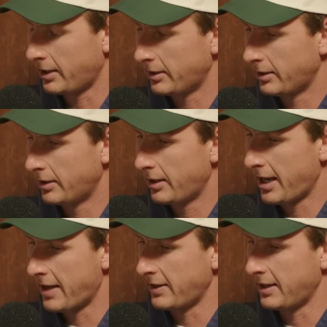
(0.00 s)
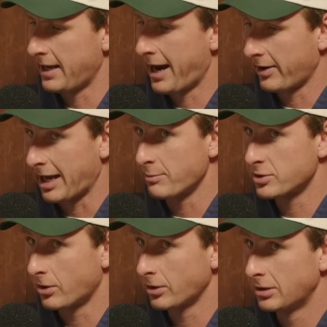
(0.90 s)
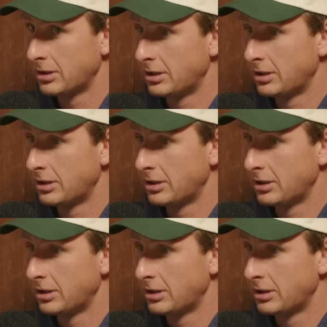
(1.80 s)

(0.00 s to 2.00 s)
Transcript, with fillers: Yep. And then Harry Armstrong.